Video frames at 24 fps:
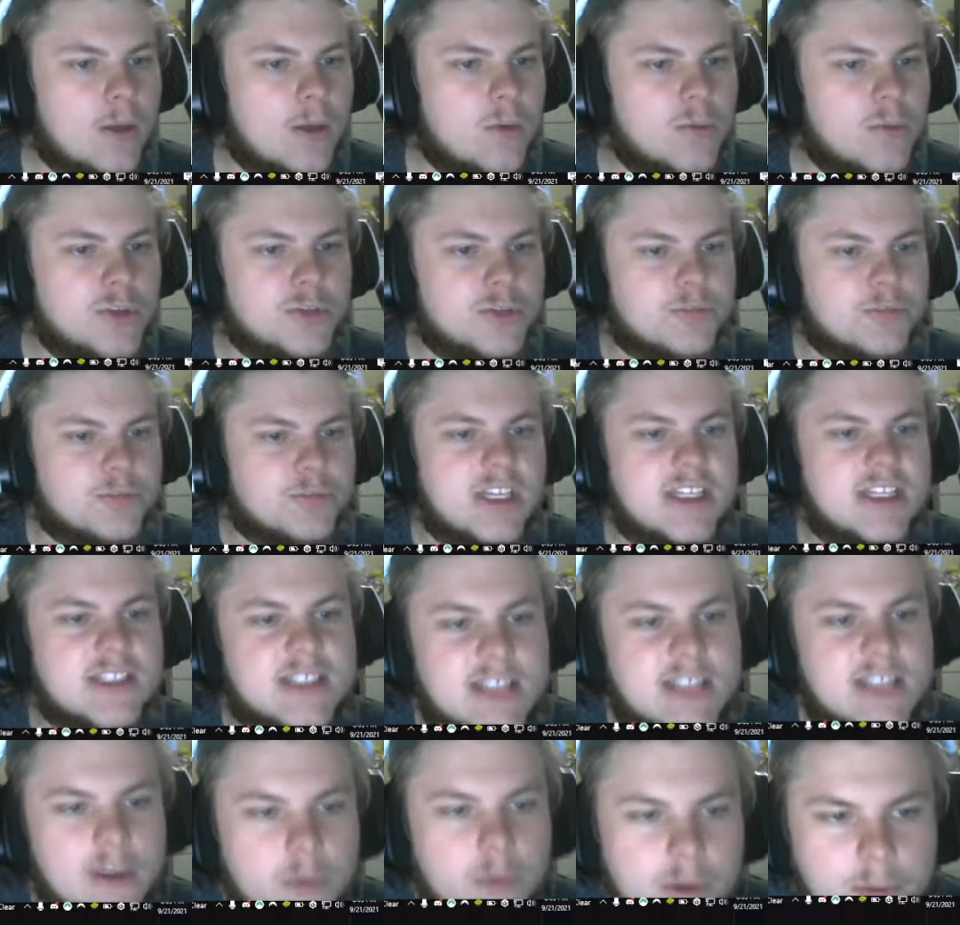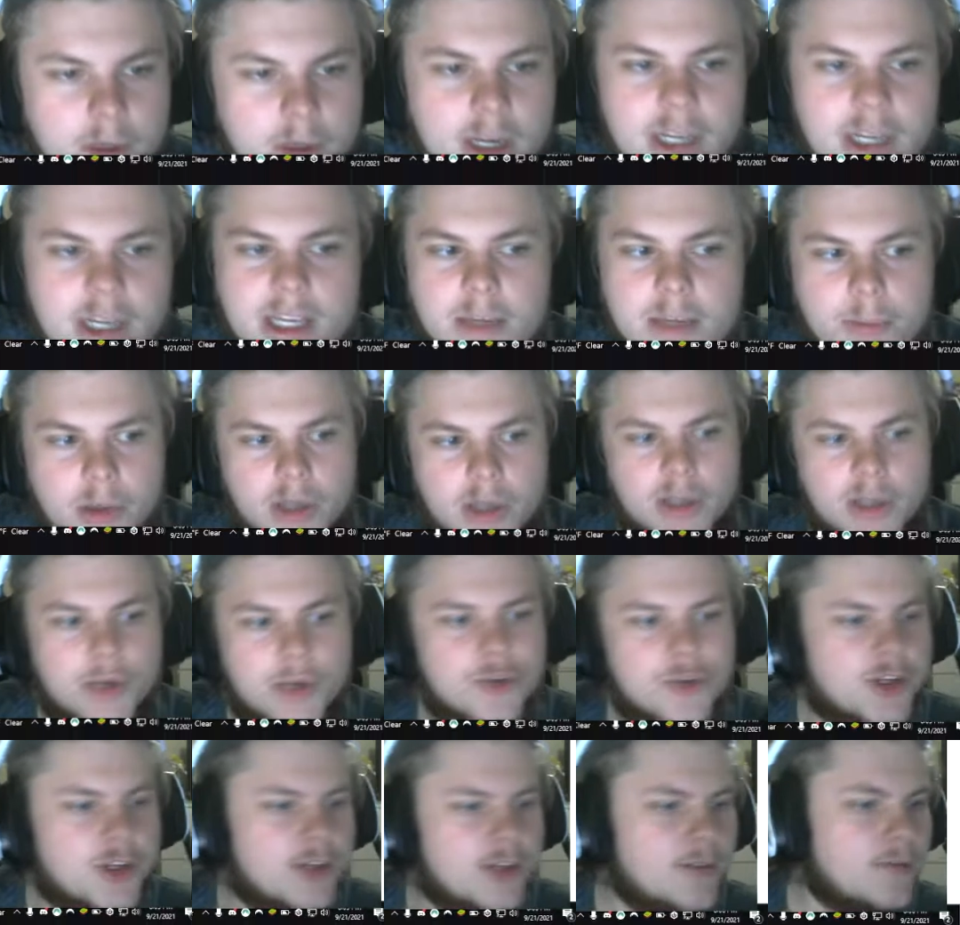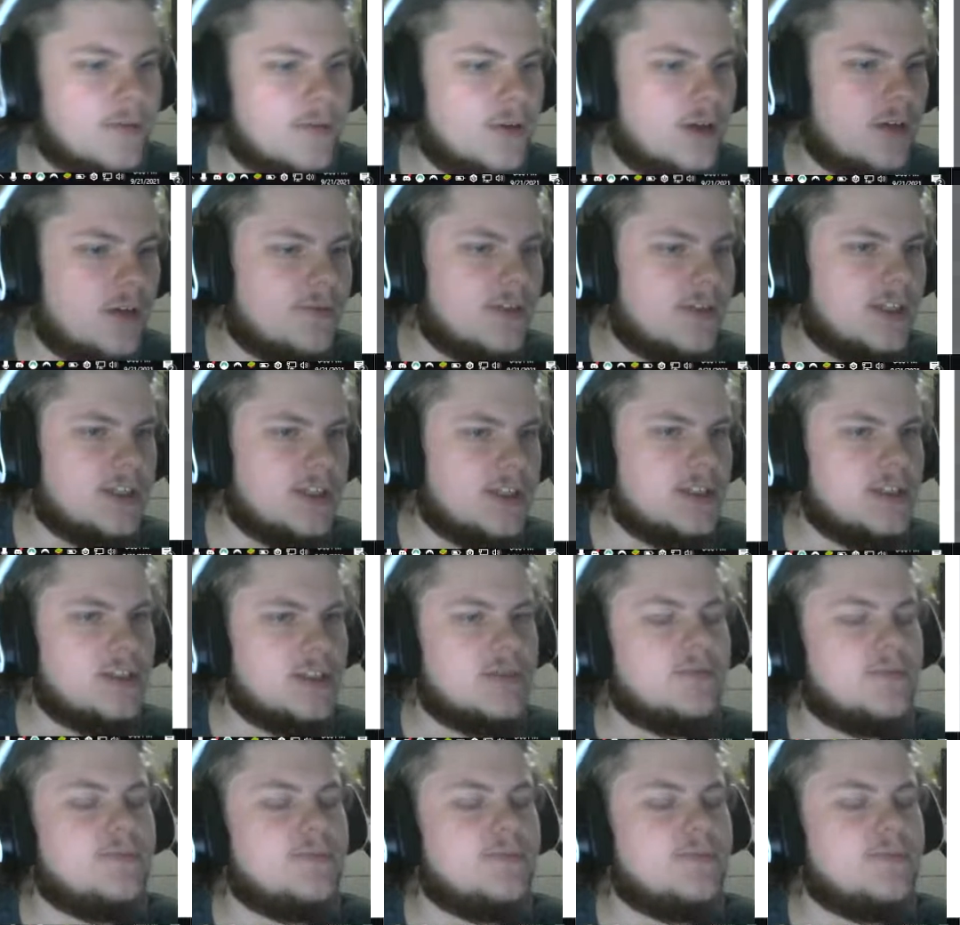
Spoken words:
which means that we want to keep our negotiator for offense.